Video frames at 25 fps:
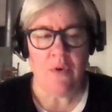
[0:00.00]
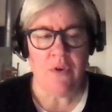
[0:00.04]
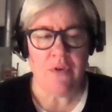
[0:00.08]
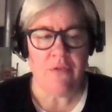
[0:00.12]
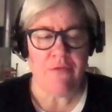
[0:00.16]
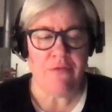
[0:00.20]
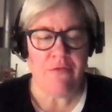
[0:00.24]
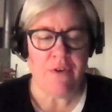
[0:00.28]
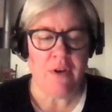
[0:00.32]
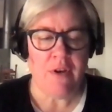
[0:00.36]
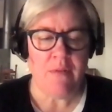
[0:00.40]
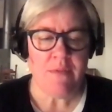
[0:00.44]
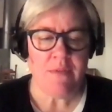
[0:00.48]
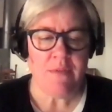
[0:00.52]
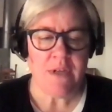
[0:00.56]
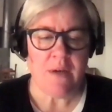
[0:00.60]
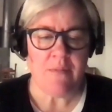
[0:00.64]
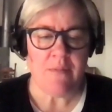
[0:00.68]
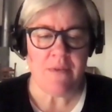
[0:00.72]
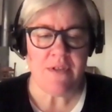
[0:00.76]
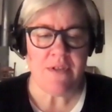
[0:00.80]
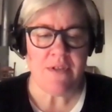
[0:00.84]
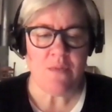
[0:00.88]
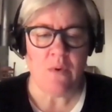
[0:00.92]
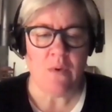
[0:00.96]
would have firmed
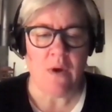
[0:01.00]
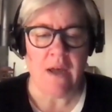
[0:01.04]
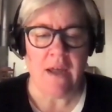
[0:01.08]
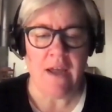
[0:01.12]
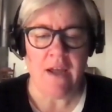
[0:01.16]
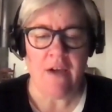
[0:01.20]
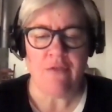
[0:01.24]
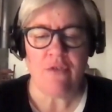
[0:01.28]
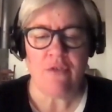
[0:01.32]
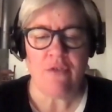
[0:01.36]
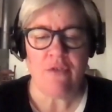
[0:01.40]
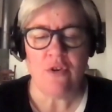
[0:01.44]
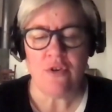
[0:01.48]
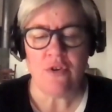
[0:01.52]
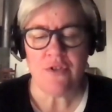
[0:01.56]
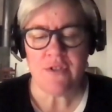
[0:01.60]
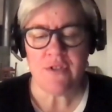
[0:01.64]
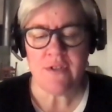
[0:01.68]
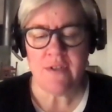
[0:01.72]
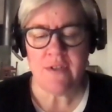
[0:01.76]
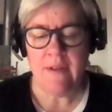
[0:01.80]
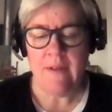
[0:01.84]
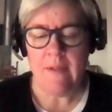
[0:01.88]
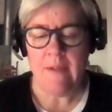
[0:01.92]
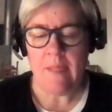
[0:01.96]
up this way. Of
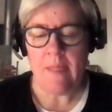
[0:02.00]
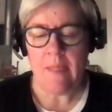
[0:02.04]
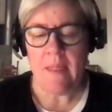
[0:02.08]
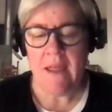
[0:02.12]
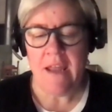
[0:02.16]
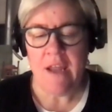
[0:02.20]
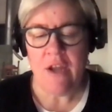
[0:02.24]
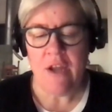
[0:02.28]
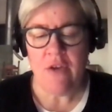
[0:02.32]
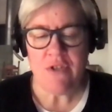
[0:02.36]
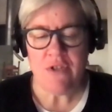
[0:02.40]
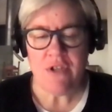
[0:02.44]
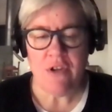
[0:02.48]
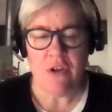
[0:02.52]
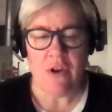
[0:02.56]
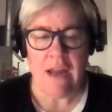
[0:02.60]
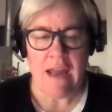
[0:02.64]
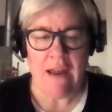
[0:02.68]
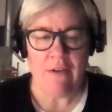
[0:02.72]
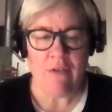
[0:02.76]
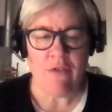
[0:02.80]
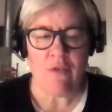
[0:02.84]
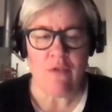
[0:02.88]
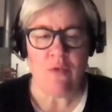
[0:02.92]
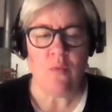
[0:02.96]
course, the EU's
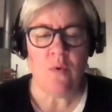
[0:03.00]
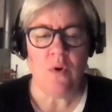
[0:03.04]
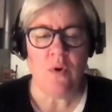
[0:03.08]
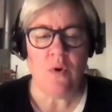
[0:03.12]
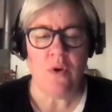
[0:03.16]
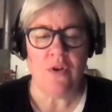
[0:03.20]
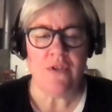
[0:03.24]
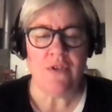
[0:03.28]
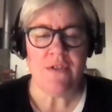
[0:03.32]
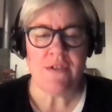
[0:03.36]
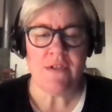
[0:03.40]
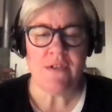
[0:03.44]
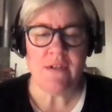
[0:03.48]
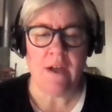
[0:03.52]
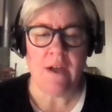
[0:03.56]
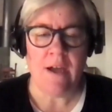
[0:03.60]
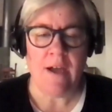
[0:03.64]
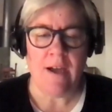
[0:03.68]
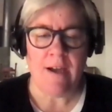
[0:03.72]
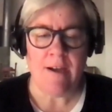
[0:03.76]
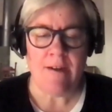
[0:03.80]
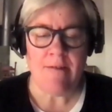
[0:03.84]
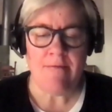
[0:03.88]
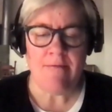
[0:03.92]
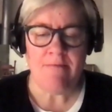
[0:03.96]
not out of the woods.
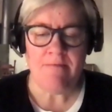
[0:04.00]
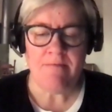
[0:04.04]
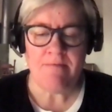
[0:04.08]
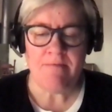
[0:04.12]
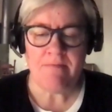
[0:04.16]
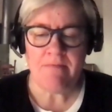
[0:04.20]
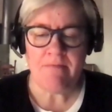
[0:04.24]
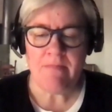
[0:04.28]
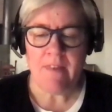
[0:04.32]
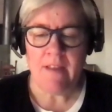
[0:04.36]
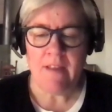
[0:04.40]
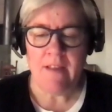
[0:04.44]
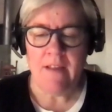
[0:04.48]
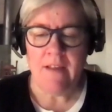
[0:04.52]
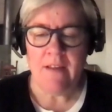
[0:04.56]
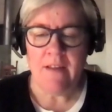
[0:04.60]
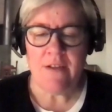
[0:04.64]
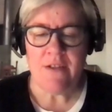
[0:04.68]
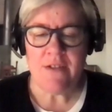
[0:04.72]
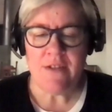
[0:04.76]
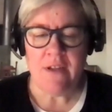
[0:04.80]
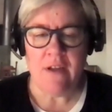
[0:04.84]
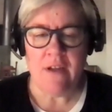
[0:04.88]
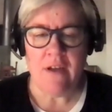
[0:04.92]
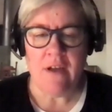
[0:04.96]

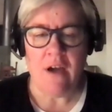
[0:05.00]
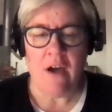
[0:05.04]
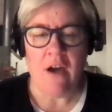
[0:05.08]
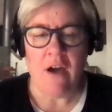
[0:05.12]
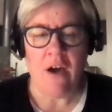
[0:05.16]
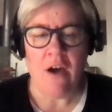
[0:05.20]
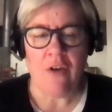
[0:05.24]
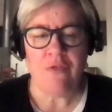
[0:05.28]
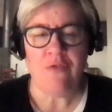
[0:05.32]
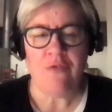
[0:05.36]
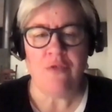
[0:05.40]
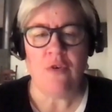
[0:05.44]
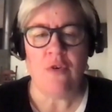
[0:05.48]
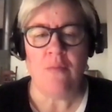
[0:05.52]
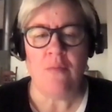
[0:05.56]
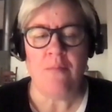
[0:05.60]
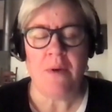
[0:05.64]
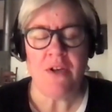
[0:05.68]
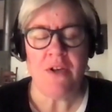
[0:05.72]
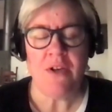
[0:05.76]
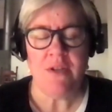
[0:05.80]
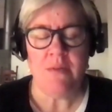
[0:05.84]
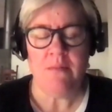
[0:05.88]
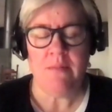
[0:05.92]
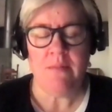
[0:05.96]
There's a
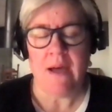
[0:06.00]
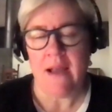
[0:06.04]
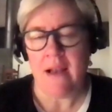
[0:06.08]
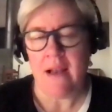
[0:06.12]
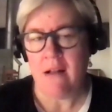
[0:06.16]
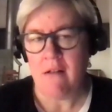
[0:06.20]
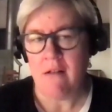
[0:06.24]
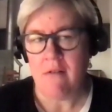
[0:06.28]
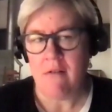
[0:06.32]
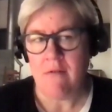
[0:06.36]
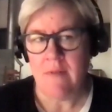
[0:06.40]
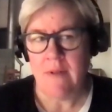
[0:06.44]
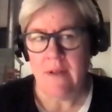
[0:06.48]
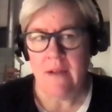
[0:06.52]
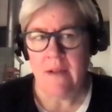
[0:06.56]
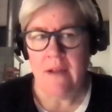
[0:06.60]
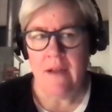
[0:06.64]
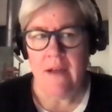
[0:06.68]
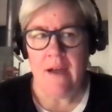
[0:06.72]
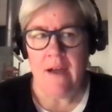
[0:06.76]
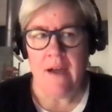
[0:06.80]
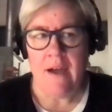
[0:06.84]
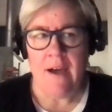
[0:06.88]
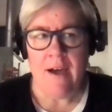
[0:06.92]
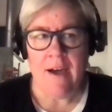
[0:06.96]
hard-fought budget battle,
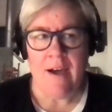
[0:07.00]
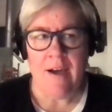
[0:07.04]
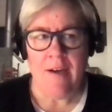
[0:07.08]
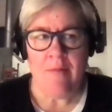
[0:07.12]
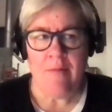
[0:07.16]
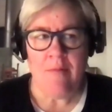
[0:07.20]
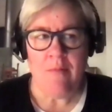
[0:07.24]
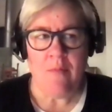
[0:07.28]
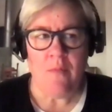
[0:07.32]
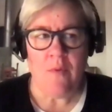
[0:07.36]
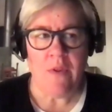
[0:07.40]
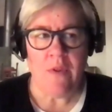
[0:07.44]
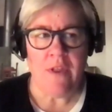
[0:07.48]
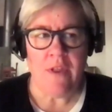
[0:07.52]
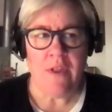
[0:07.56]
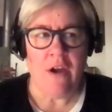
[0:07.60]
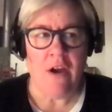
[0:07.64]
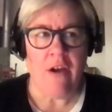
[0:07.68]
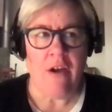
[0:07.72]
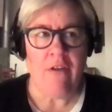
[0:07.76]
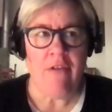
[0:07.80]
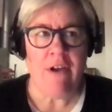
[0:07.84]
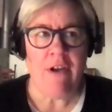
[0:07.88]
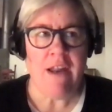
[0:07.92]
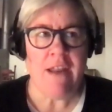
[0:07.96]
with
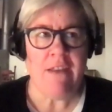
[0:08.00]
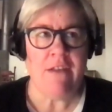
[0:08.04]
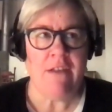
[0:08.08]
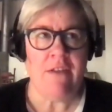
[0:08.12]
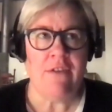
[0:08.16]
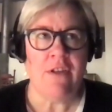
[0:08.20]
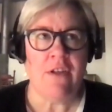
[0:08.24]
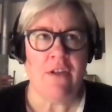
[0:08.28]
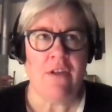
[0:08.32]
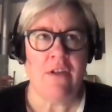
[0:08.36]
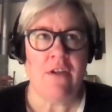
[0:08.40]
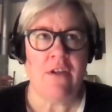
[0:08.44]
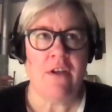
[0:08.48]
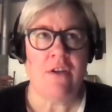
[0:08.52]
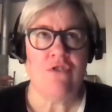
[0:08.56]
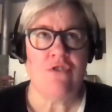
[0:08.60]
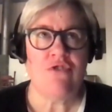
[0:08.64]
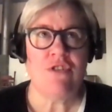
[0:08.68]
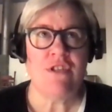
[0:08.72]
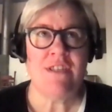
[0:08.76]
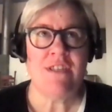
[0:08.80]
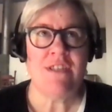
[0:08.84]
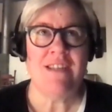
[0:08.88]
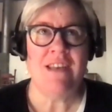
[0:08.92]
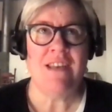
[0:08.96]
the irony that the
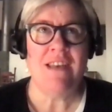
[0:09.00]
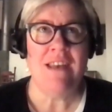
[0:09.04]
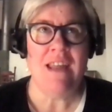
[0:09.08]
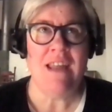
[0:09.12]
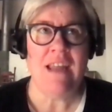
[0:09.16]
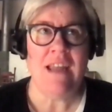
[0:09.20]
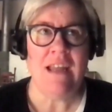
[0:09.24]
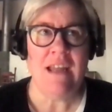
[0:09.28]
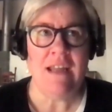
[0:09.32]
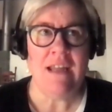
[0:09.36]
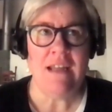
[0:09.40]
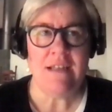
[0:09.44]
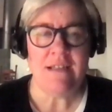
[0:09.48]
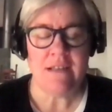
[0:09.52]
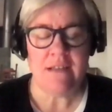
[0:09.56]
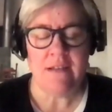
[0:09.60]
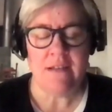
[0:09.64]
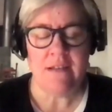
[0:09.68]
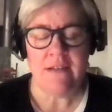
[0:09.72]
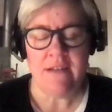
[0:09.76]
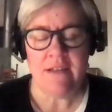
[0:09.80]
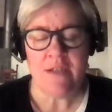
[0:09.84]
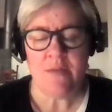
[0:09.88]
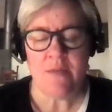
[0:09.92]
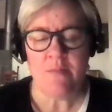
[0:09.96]
countries that need
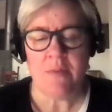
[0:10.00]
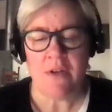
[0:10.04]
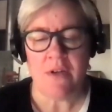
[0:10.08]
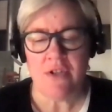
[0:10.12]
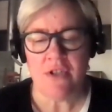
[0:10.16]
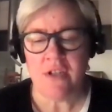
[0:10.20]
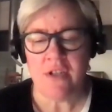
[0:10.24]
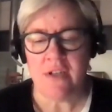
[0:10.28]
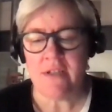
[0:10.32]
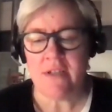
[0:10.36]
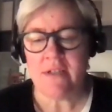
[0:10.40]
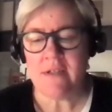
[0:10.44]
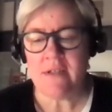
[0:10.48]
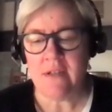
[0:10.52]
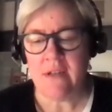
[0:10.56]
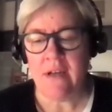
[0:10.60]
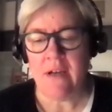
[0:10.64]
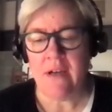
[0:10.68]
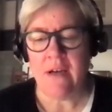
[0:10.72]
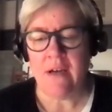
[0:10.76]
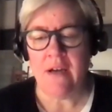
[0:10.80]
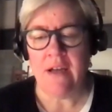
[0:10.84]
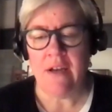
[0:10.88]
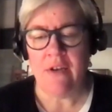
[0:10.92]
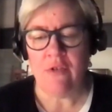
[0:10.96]
this budget
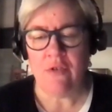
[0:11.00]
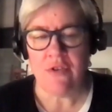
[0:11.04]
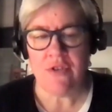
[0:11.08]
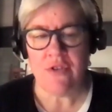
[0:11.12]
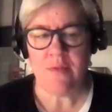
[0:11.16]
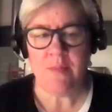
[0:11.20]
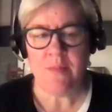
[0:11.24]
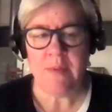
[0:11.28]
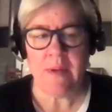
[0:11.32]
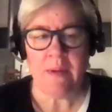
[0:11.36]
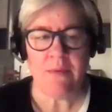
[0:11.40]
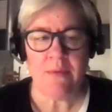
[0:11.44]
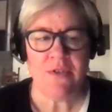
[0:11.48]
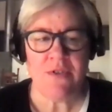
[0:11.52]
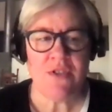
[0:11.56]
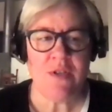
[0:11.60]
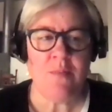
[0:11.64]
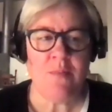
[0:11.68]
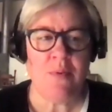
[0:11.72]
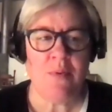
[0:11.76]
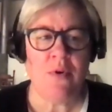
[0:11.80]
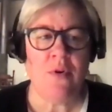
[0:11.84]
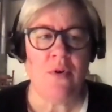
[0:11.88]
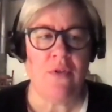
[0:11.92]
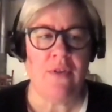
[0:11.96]
in order to be able
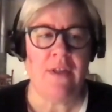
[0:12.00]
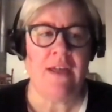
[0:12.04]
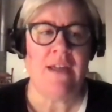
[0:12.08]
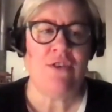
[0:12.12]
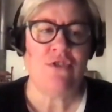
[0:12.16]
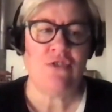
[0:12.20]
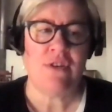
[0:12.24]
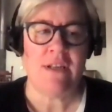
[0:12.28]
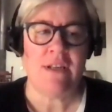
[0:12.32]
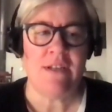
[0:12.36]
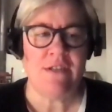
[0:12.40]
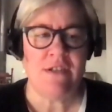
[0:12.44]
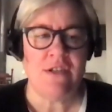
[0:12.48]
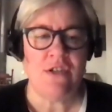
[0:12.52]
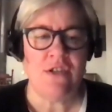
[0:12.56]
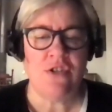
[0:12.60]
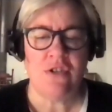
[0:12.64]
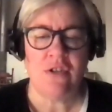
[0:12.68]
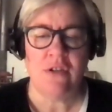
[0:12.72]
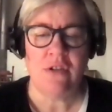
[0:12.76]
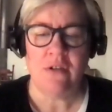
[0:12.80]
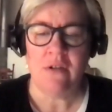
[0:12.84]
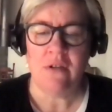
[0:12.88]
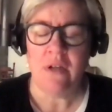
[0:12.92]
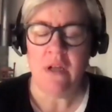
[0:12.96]
to support their
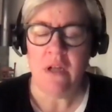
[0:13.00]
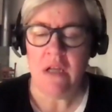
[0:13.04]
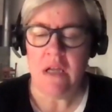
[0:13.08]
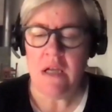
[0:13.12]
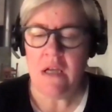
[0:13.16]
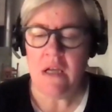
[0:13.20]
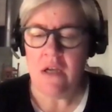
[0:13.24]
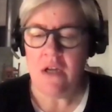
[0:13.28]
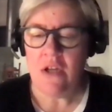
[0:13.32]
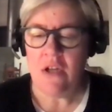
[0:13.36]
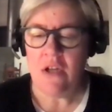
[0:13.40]
transition